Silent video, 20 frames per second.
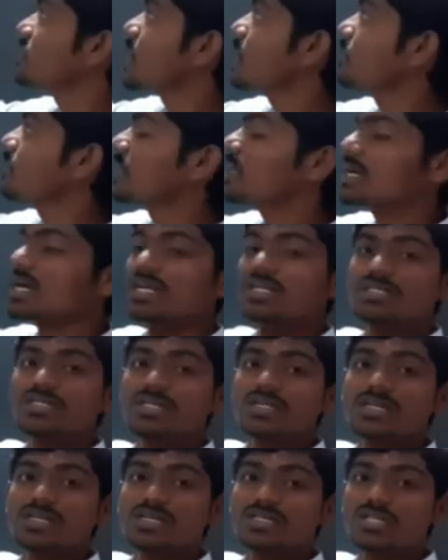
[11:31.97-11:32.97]
solvent
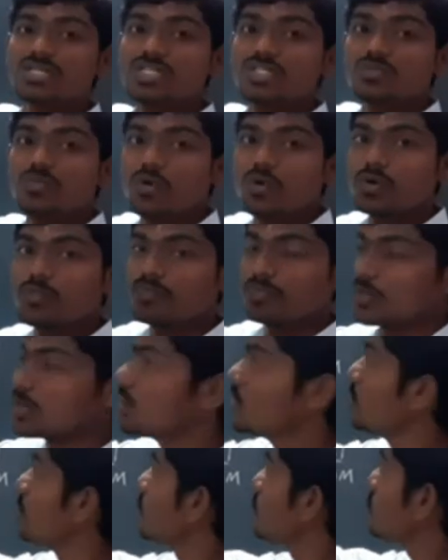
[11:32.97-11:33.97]
concentration is more.
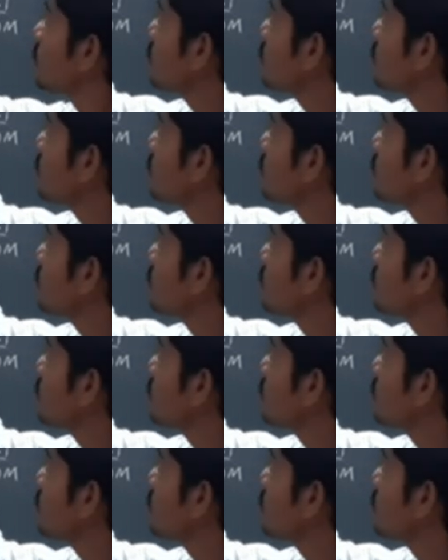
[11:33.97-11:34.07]
So